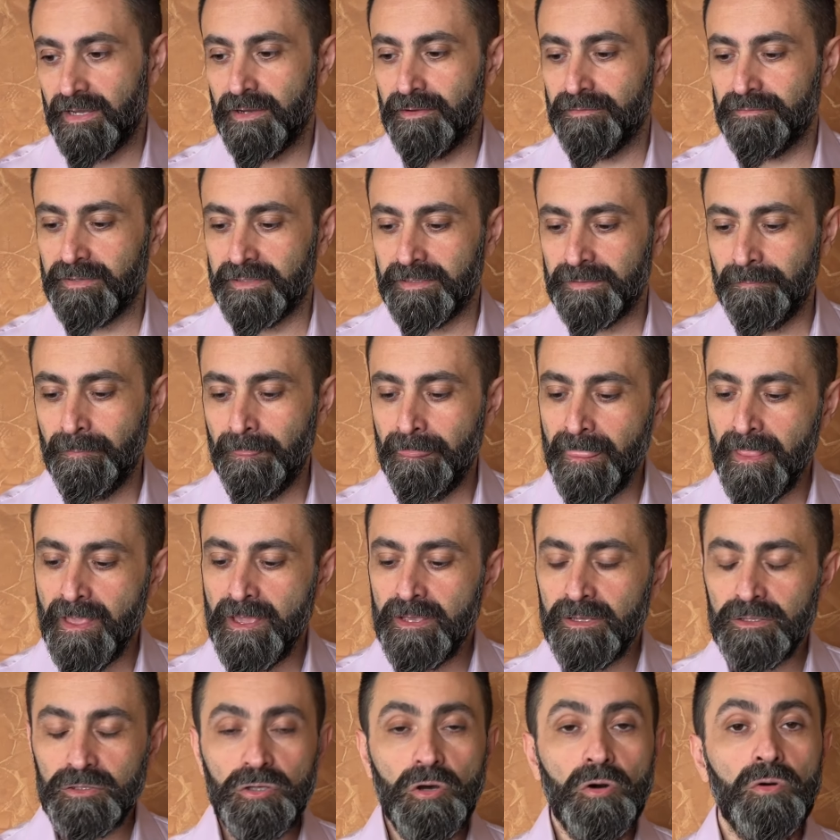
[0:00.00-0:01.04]
of it.
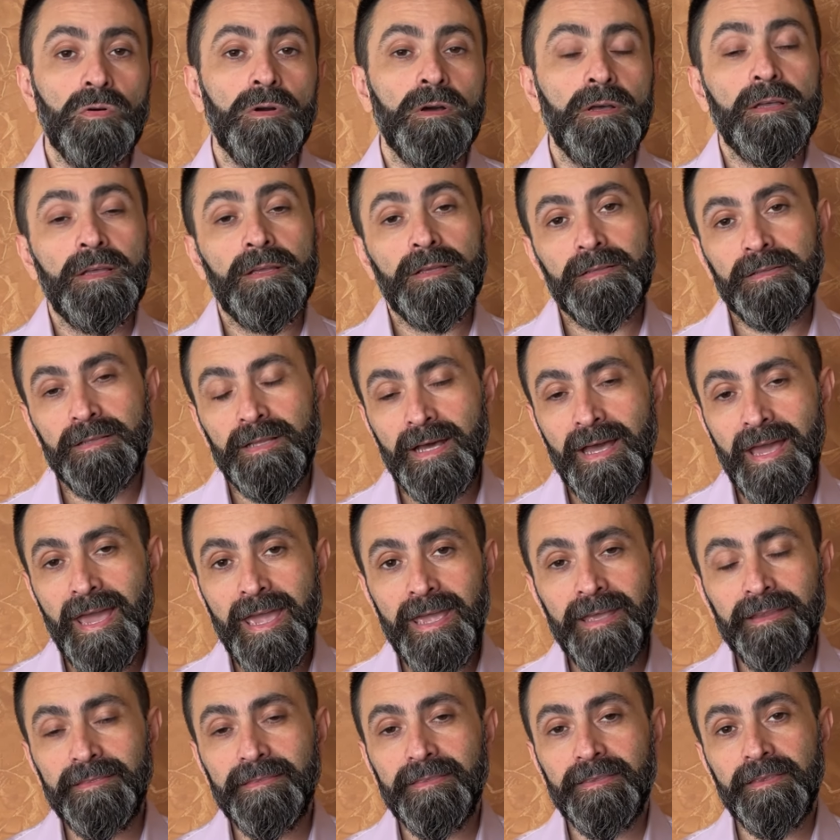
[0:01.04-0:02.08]
So the
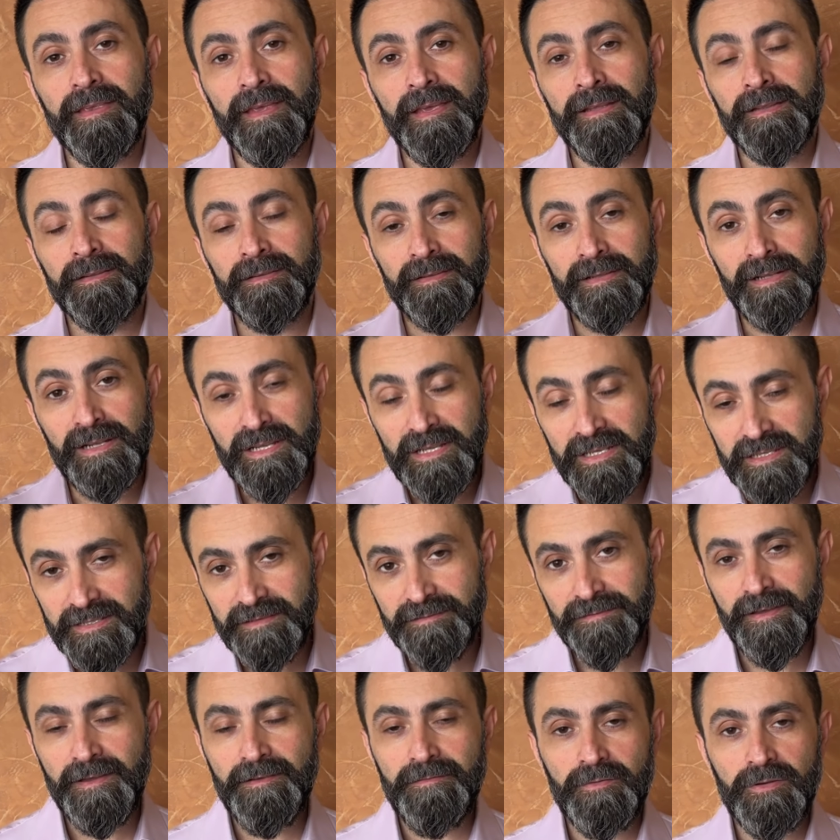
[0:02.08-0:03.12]
eighth and least
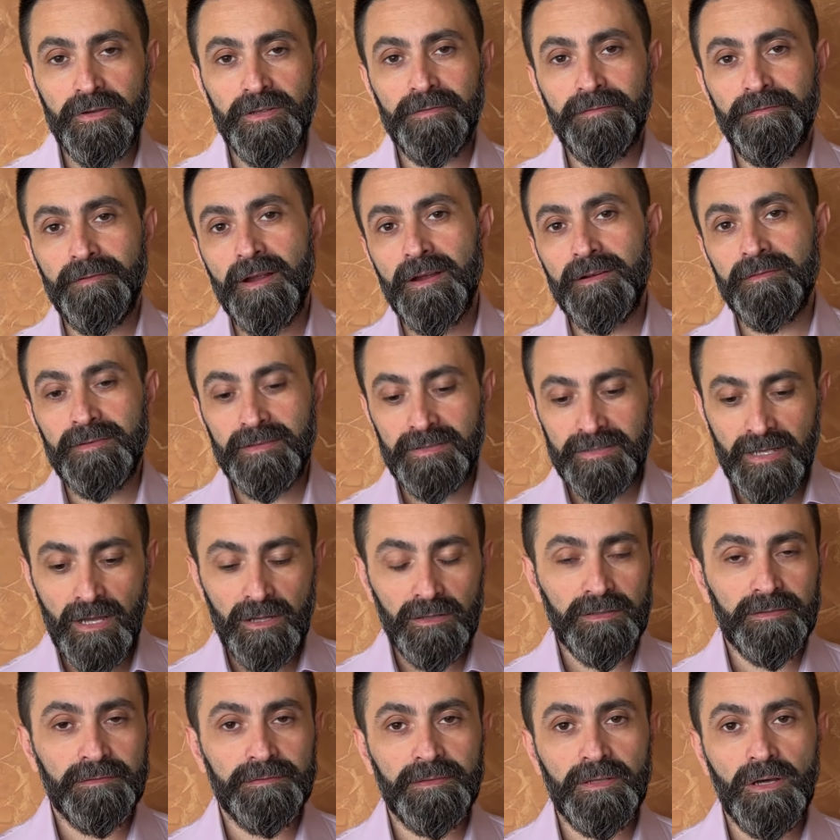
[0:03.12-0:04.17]
favorite fragrance
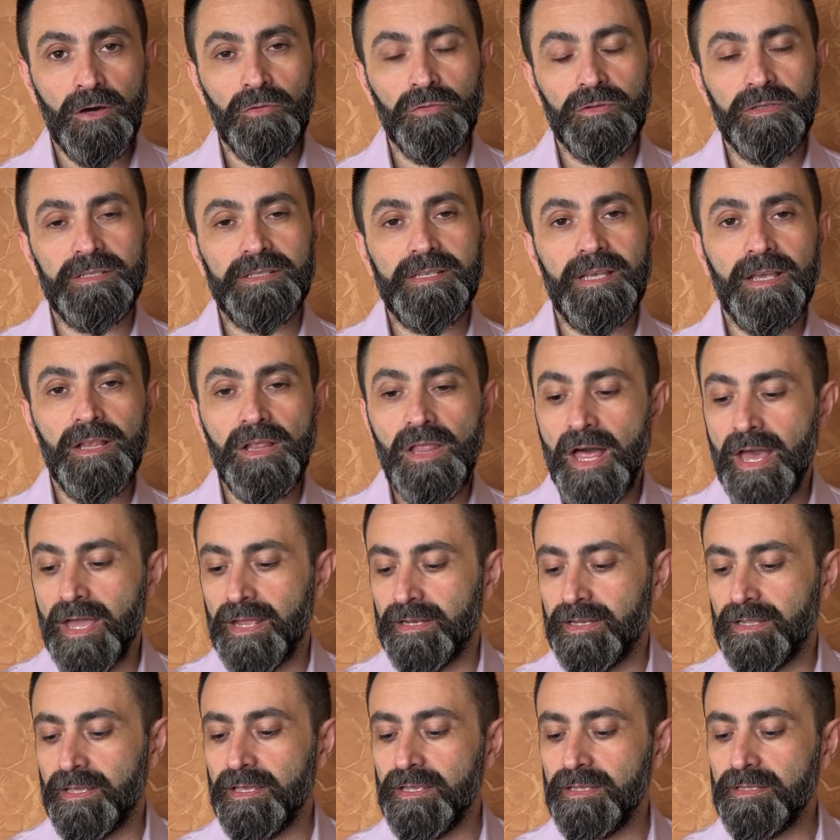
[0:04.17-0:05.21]
out of the Odyssey
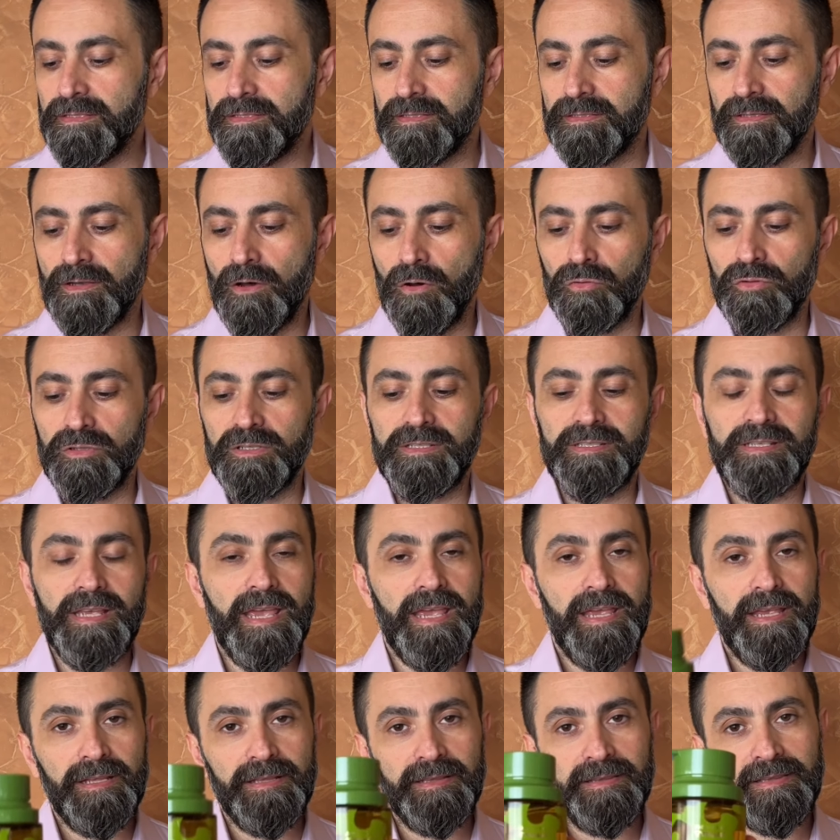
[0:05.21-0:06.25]
line is
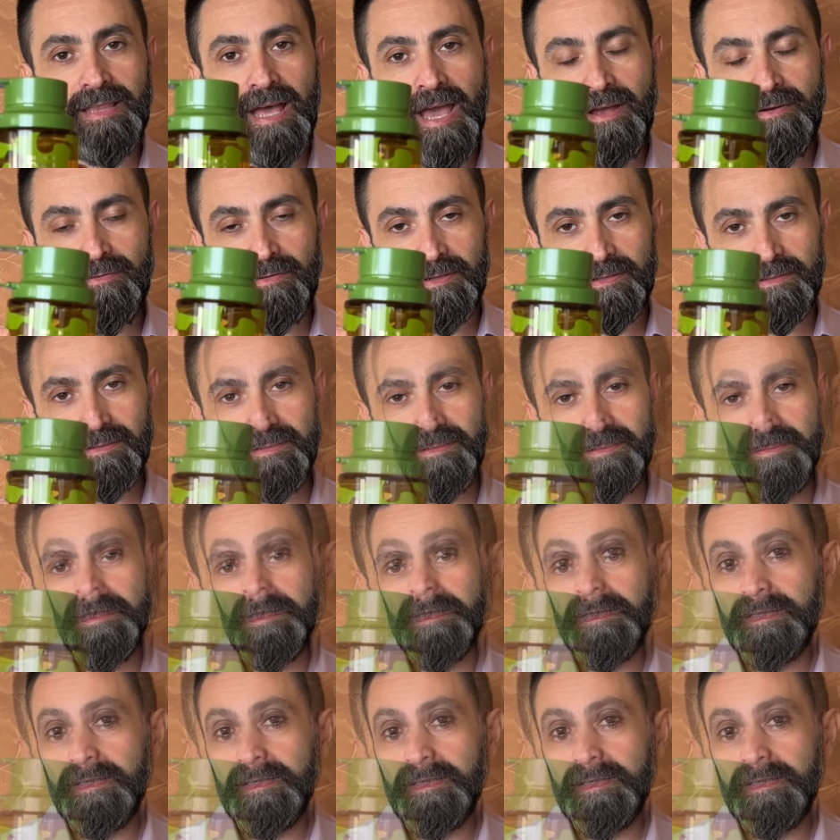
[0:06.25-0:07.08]
Odyssey Tyrant.